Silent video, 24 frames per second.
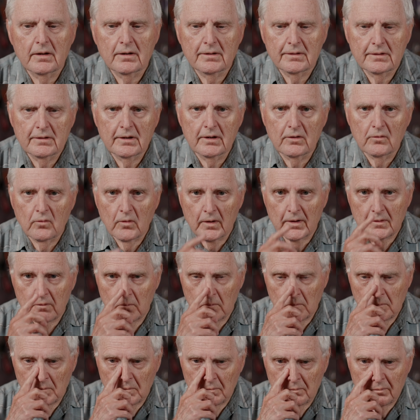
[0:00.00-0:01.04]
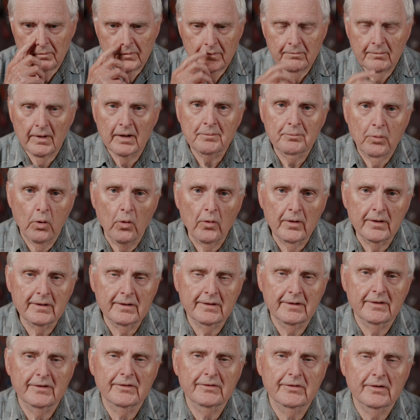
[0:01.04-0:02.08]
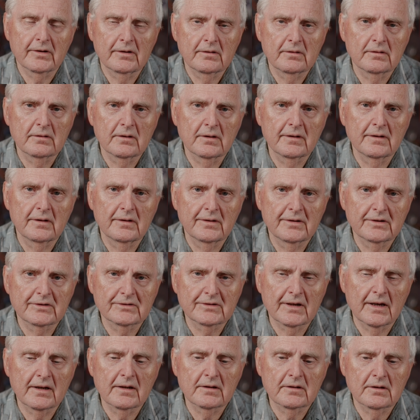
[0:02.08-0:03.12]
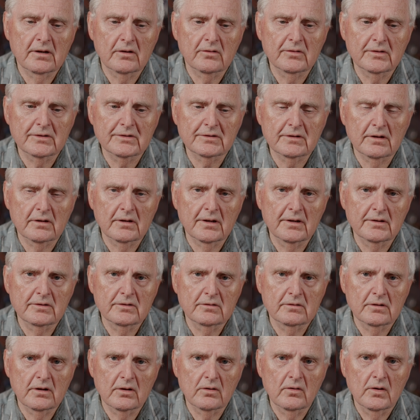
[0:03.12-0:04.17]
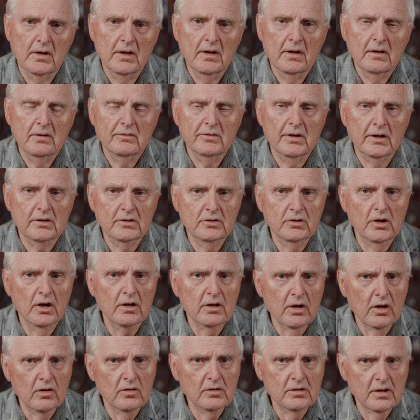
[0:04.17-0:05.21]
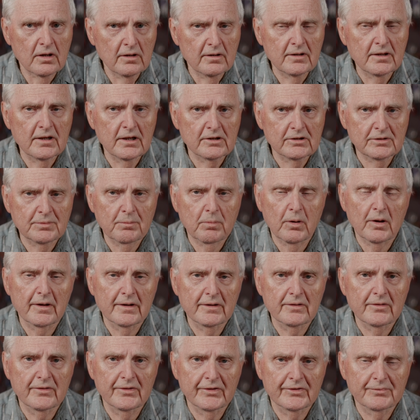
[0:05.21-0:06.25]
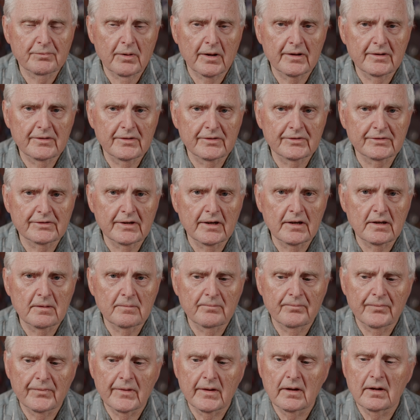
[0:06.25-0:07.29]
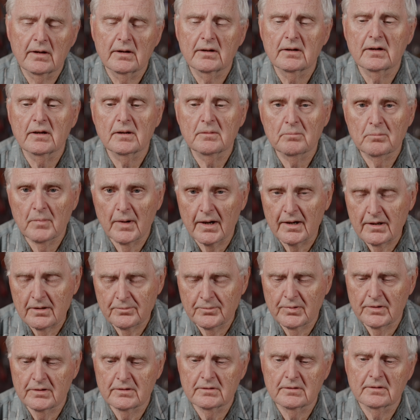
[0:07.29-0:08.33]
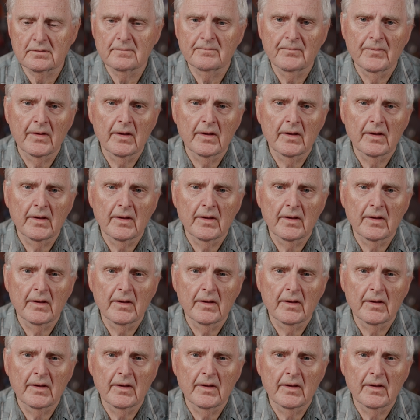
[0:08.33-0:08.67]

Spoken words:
Anyway, my point is, in this anecdote, is to let you know that not all clarinets play the same. In my opinion,